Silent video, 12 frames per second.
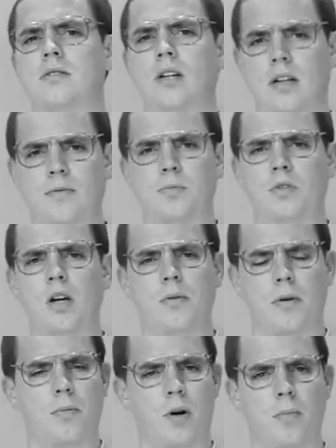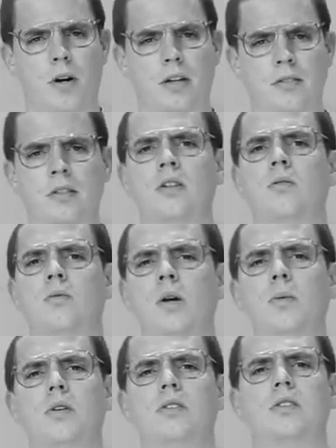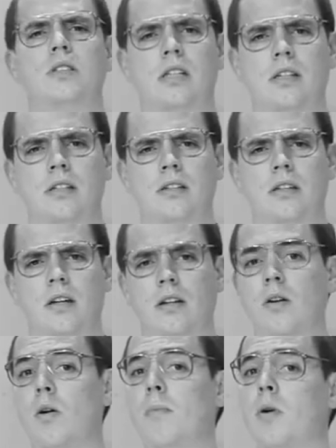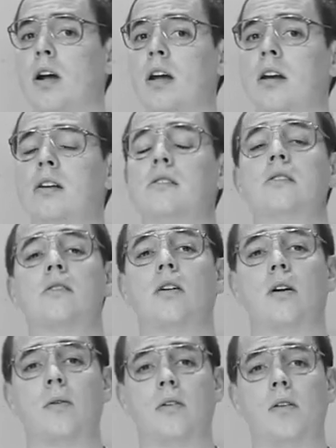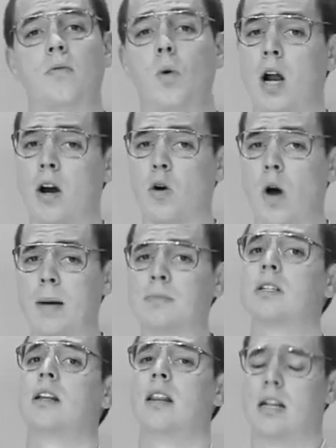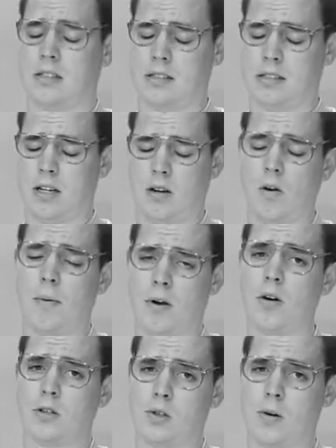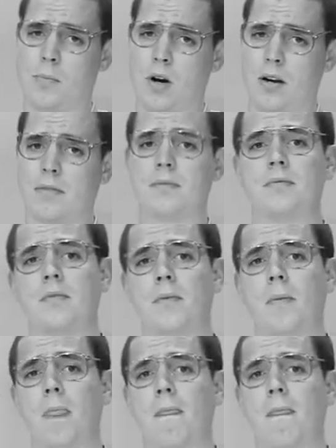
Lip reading: brain and compare it to the average of the Caucasoid, we find that the Negroid brain weighs approximately 100 grams less than that of the Caucasoid.